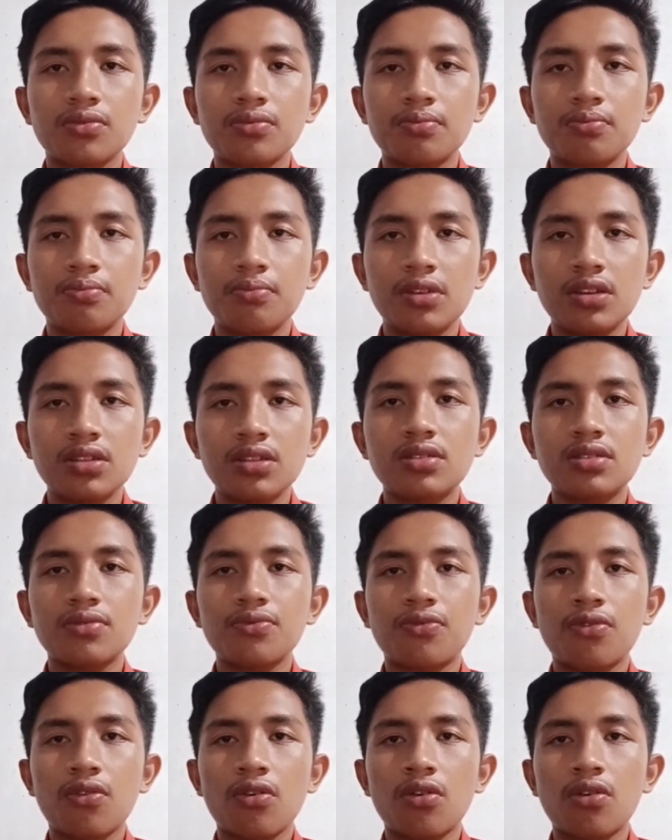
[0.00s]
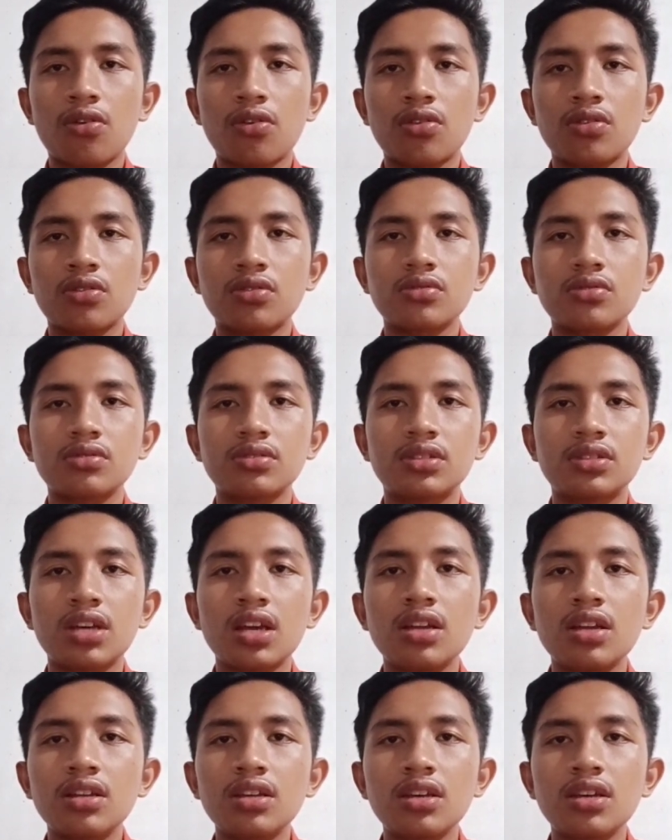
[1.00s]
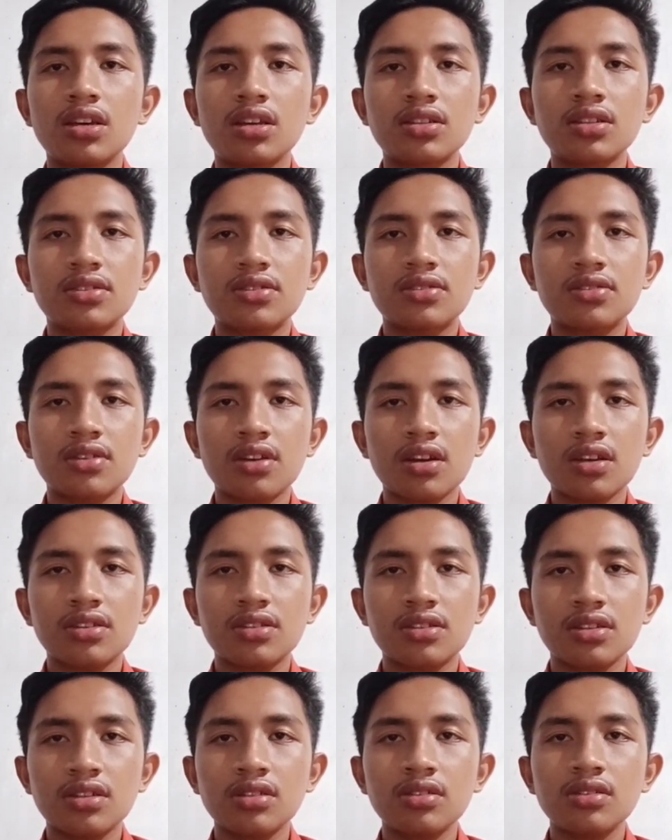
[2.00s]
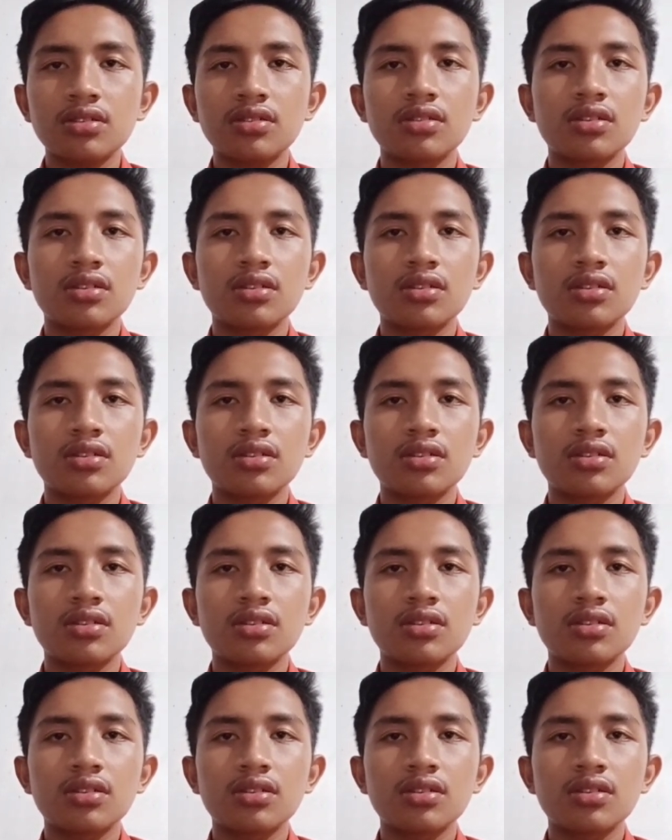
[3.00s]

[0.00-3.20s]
means for daily interaction